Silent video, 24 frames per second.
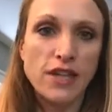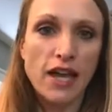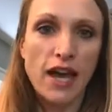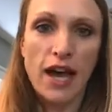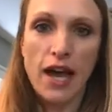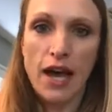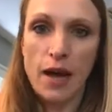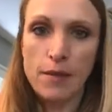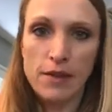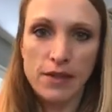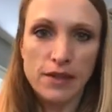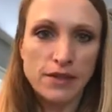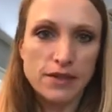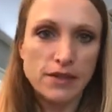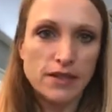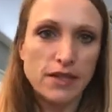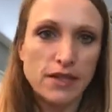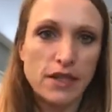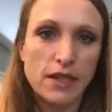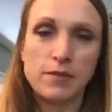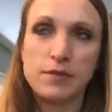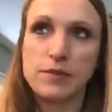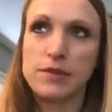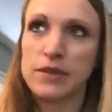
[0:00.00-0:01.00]
habits
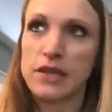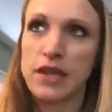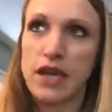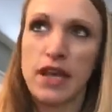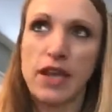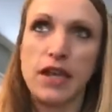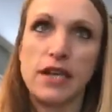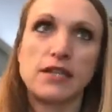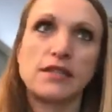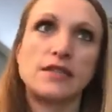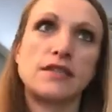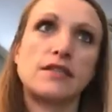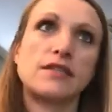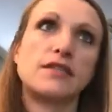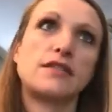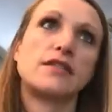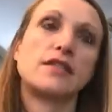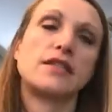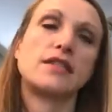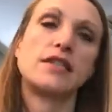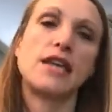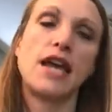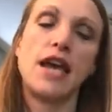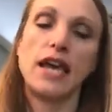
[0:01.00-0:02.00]
in place
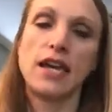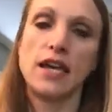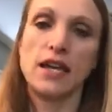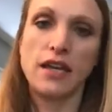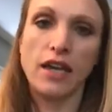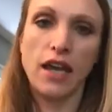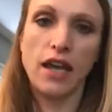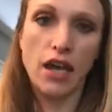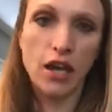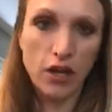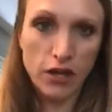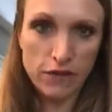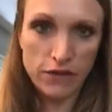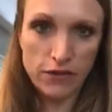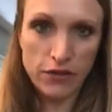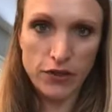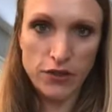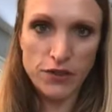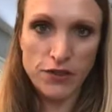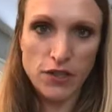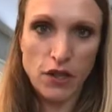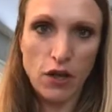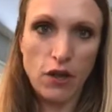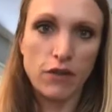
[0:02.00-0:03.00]
to take care of
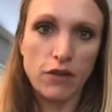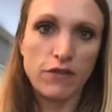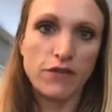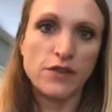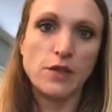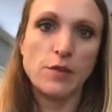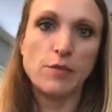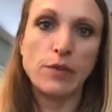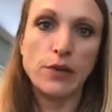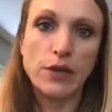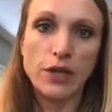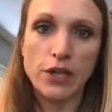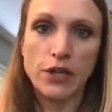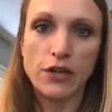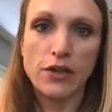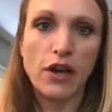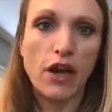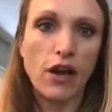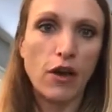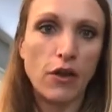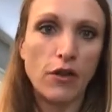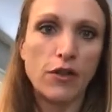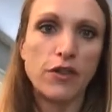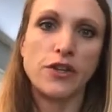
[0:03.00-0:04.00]
yourself and to put your
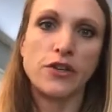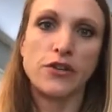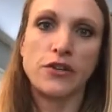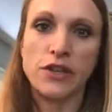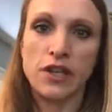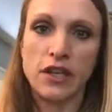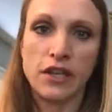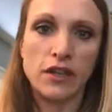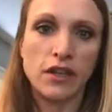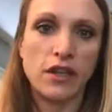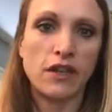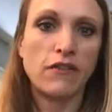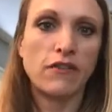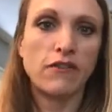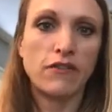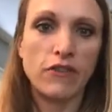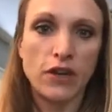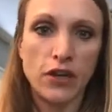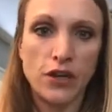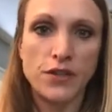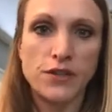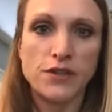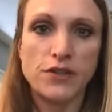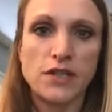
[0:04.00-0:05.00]
health and your healing
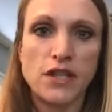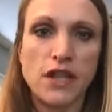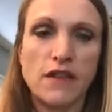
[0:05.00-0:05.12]
first.